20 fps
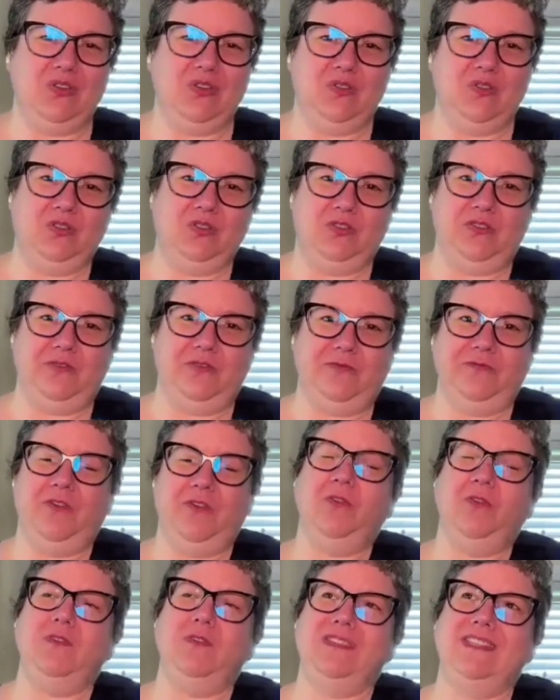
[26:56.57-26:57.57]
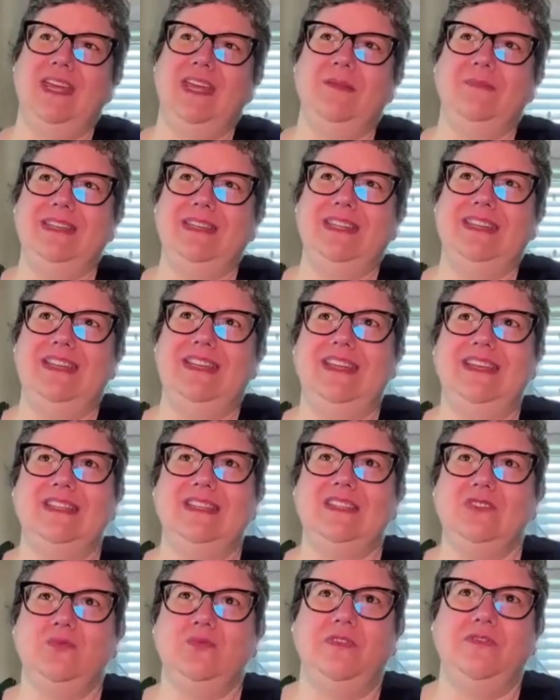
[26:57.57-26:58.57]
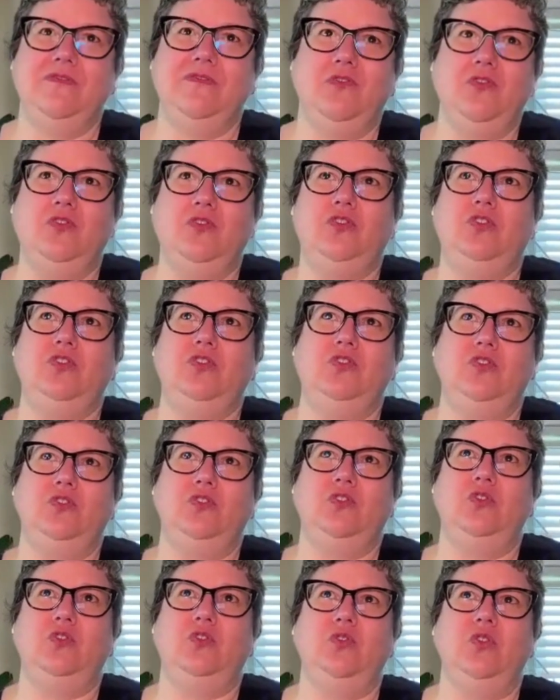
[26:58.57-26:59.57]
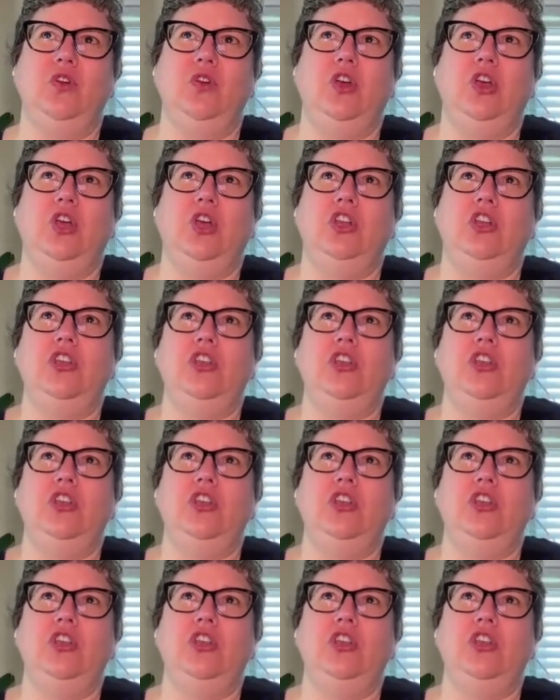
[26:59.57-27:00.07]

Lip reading: So the first emptiness referred to